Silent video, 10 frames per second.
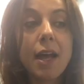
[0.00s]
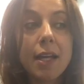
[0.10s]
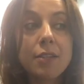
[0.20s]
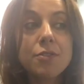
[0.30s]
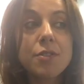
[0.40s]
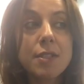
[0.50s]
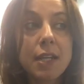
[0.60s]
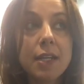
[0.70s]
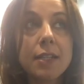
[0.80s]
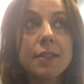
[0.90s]
I
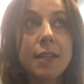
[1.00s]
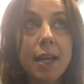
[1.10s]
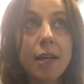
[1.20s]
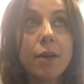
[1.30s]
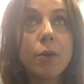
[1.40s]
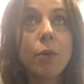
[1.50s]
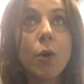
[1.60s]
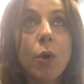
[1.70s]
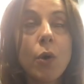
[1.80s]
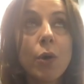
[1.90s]
understand now.
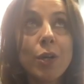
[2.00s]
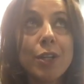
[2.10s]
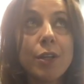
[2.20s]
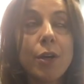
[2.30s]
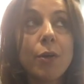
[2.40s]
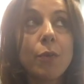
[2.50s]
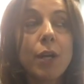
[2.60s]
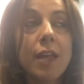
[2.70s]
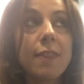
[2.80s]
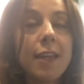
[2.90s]

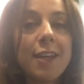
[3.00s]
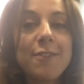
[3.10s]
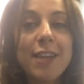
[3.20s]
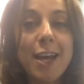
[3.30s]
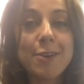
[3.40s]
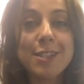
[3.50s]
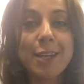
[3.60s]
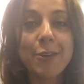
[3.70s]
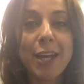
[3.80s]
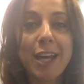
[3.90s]
What I think of now is
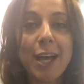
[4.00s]
like, okay,